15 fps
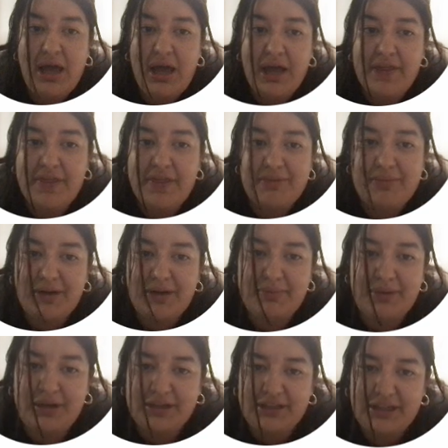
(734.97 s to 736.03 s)
and thereby
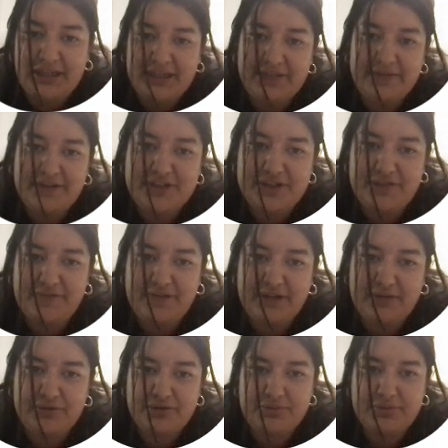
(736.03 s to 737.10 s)
block the activation of
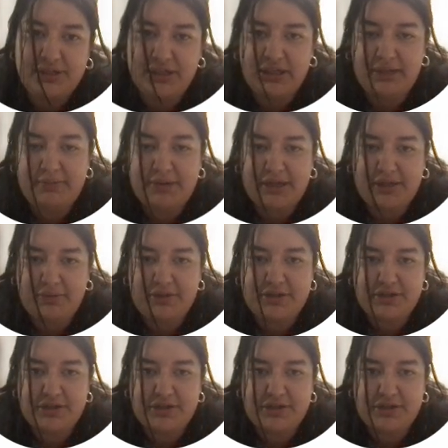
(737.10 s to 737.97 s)
downstream signaling pathways